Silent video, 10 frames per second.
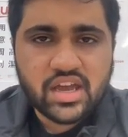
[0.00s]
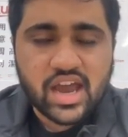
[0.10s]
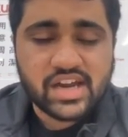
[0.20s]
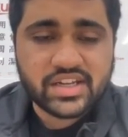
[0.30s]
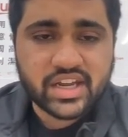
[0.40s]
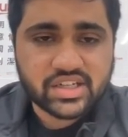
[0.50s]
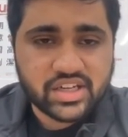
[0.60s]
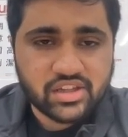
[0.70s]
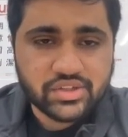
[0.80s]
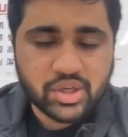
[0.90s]
And it can
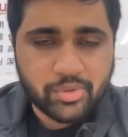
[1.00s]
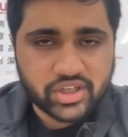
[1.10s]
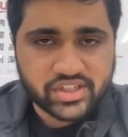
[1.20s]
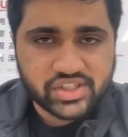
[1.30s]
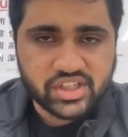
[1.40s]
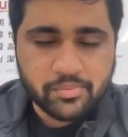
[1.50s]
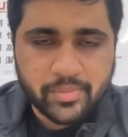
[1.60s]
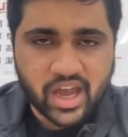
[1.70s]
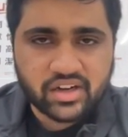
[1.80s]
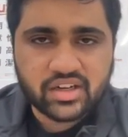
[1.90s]
tell you the potential
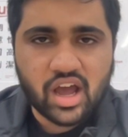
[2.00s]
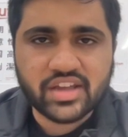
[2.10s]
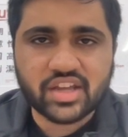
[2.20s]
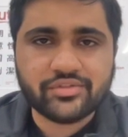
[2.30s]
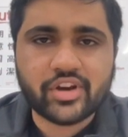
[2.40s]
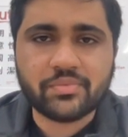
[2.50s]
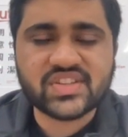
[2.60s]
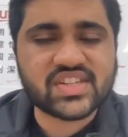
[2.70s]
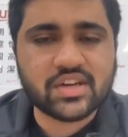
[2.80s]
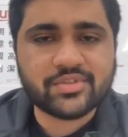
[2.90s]
impact, again, from the
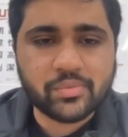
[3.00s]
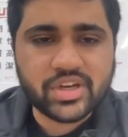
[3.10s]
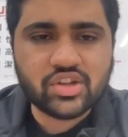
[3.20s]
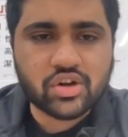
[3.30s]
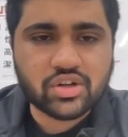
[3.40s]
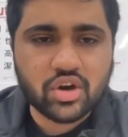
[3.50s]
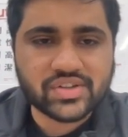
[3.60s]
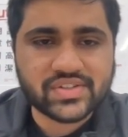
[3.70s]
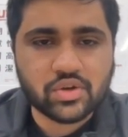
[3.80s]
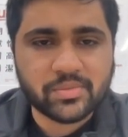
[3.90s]
same domain or
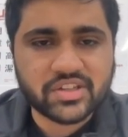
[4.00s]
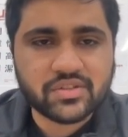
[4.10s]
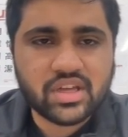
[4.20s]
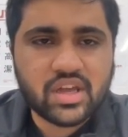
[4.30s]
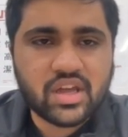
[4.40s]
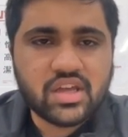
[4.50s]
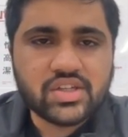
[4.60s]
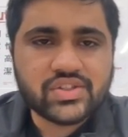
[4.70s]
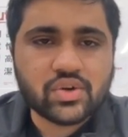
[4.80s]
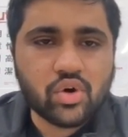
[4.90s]
cross domain.
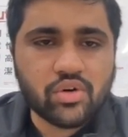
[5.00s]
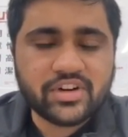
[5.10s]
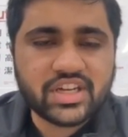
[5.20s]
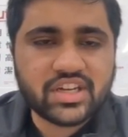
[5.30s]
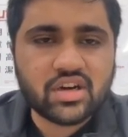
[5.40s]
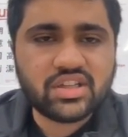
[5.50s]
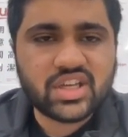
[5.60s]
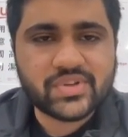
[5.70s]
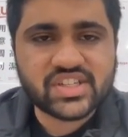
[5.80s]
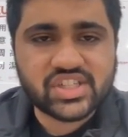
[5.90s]
So over here, there
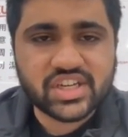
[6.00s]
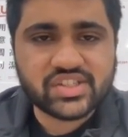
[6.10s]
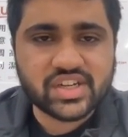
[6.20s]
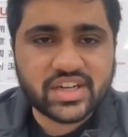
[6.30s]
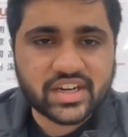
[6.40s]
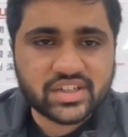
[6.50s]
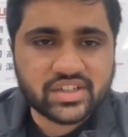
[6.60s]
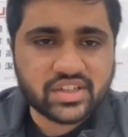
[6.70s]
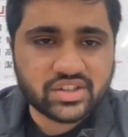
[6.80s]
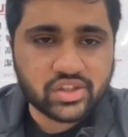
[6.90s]
was a change detected
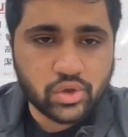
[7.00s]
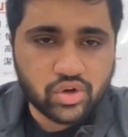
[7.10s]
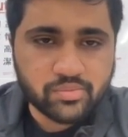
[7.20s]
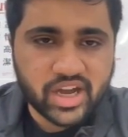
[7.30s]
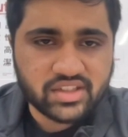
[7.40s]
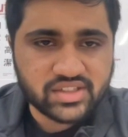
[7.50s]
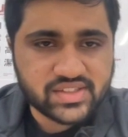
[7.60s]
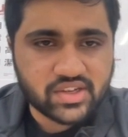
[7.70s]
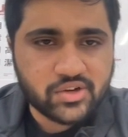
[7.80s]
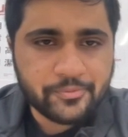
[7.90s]
in the load
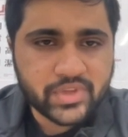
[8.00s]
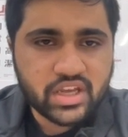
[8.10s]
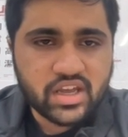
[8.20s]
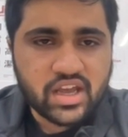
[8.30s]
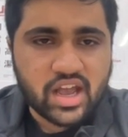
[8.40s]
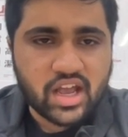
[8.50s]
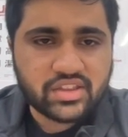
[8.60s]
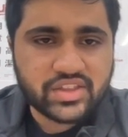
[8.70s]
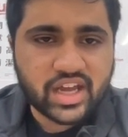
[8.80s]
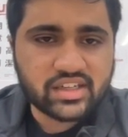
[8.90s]
balancer, and
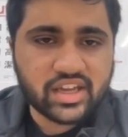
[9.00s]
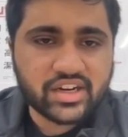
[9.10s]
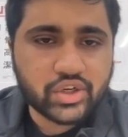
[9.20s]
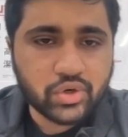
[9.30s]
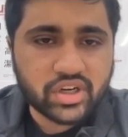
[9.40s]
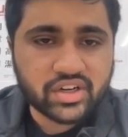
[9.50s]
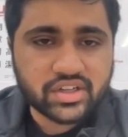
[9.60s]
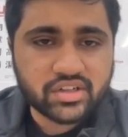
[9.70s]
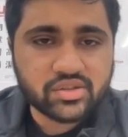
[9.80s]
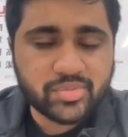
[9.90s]
that led to a
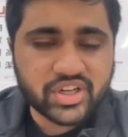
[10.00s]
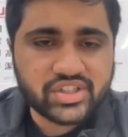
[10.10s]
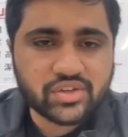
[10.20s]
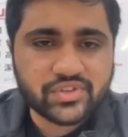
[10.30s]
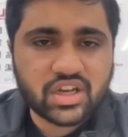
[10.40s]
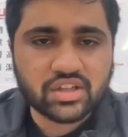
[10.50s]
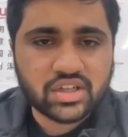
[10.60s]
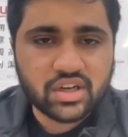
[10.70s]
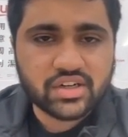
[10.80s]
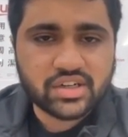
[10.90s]
critical breach of the
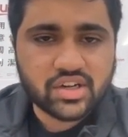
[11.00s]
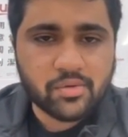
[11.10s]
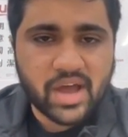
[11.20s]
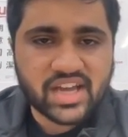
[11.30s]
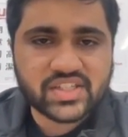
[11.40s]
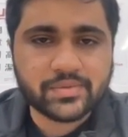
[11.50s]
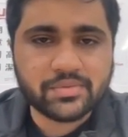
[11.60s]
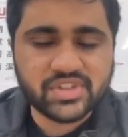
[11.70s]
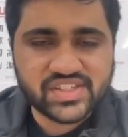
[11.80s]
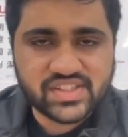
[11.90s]
concurrent or maximum
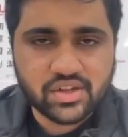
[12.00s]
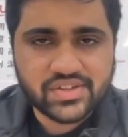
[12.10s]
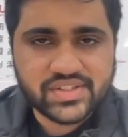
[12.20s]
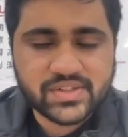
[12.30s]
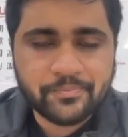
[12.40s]
listeners.